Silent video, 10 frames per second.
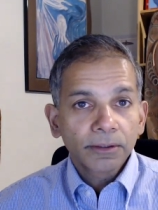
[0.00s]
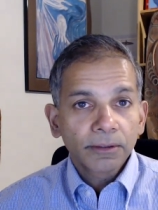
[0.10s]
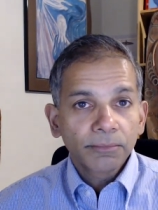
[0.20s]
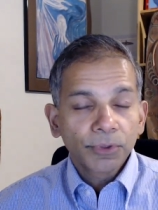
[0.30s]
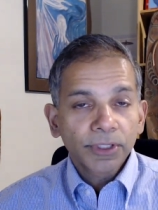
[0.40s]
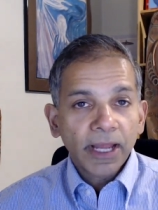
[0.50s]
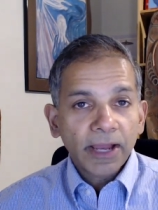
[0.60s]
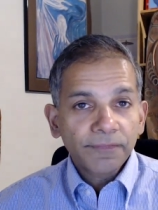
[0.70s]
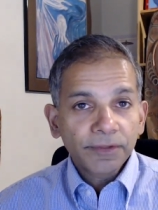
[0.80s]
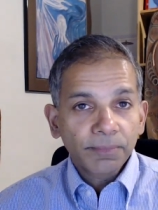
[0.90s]
More than
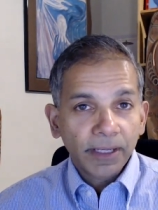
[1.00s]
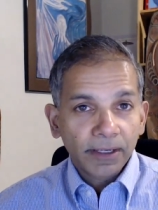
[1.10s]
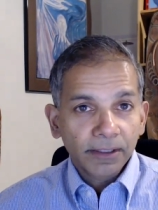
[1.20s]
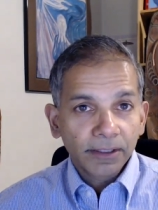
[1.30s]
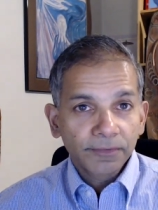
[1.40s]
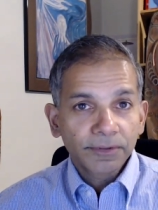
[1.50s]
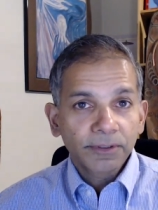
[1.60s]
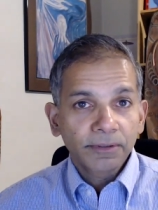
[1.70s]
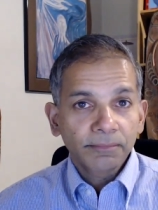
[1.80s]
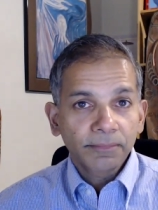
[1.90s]
half of the planet lives
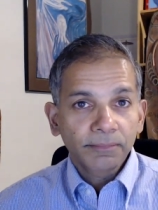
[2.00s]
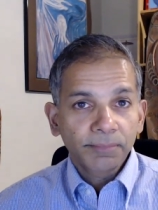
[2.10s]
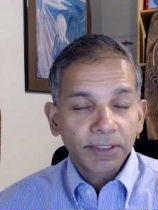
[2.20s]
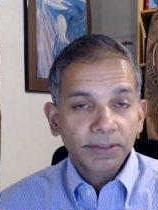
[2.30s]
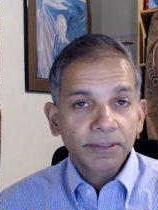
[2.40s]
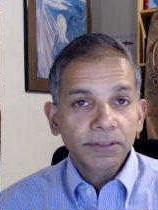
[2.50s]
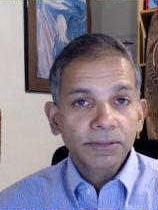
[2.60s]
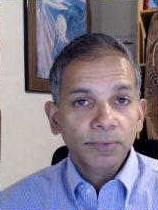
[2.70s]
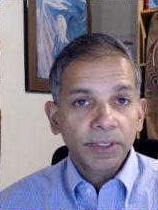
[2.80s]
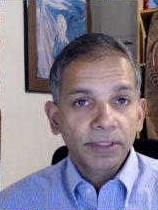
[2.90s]
in
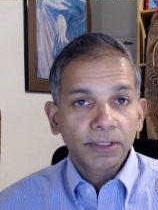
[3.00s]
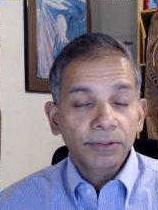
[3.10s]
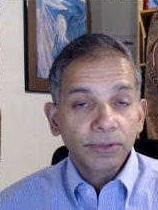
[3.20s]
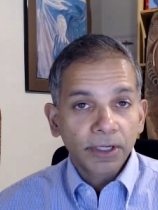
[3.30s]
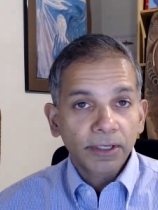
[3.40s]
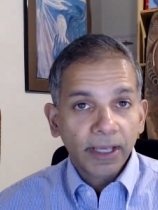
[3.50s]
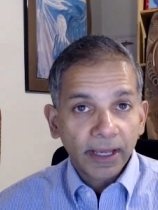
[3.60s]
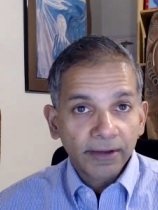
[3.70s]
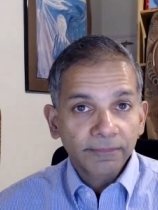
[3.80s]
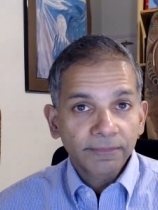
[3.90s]
places where they do not
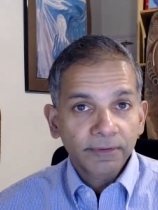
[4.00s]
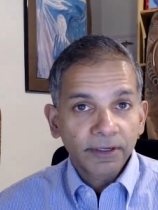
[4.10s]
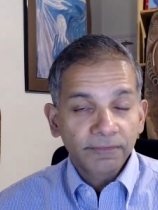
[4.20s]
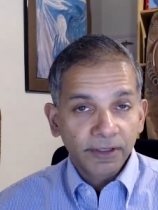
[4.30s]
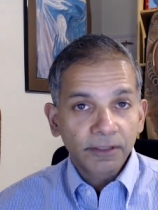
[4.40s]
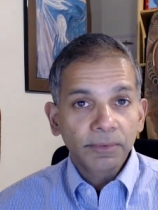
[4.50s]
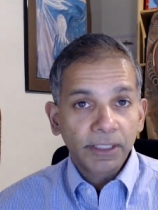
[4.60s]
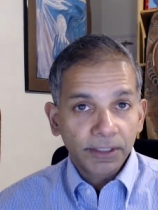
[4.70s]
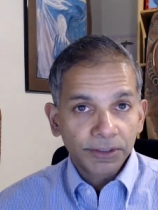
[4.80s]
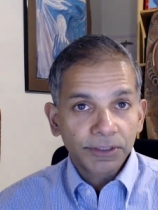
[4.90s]
have available
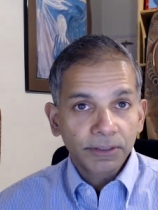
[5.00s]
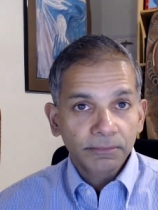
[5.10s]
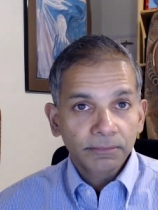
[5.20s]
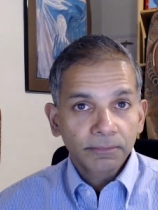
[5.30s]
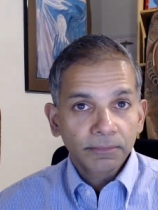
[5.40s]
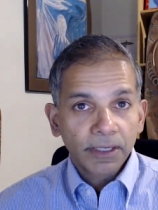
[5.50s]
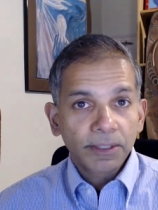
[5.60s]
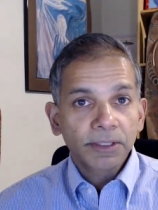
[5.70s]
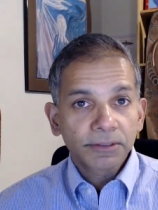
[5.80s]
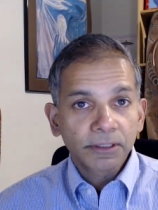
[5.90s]
energy, and
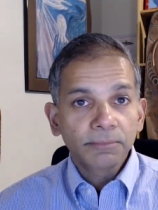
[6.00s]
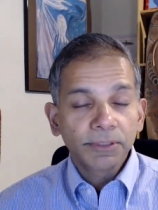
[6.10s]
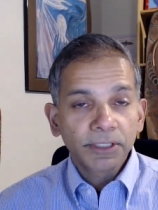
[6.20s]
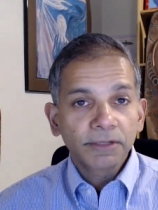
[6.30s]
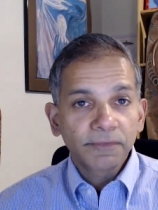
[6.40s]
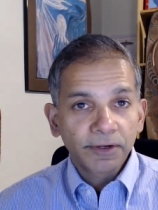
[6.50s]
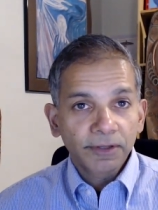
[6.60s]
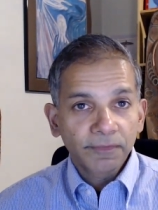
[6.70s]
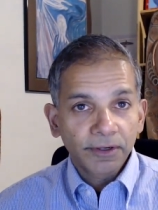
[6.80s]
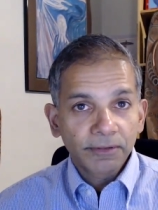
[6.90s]
they're still burning
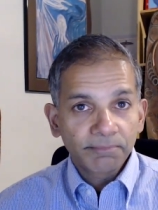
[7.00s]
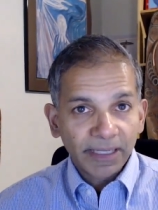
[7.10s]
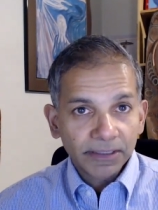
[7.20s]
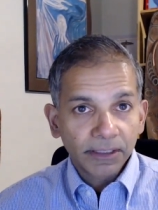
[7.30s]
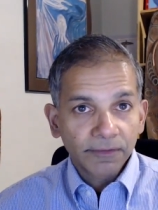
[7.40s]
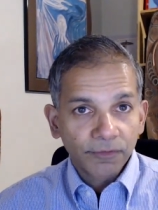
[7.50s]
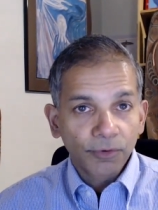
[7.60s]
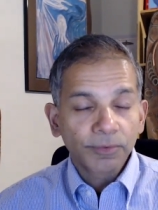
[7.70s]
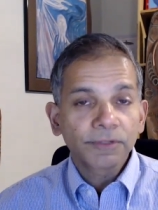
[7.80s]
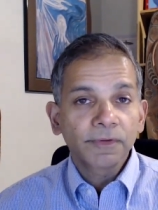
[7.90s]
very, very basic
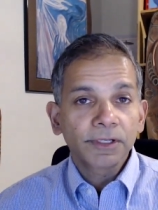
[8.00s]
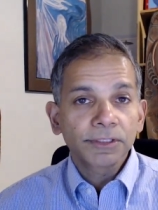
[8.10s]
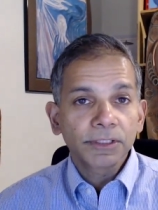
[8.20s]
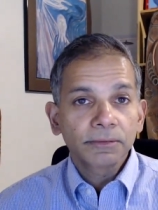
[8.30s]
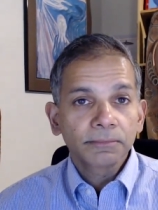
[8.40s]
forms of energy.